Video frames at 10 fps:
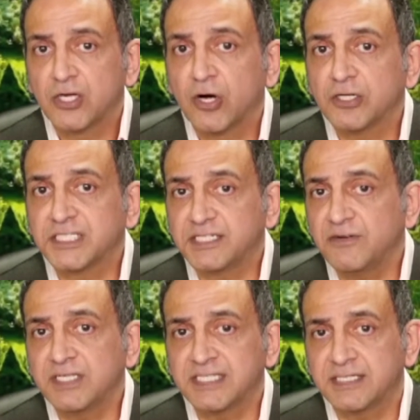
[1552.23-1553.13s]
cause
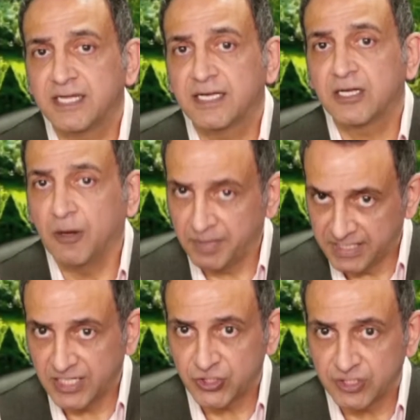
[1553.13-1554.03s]
serious
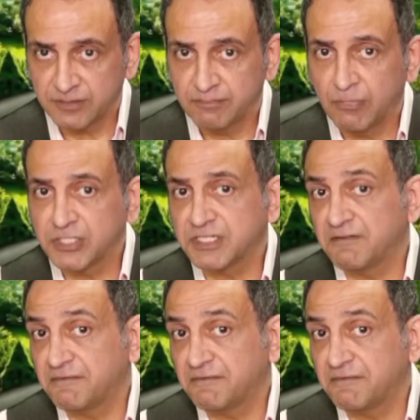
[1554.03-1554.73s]
complication. Muscle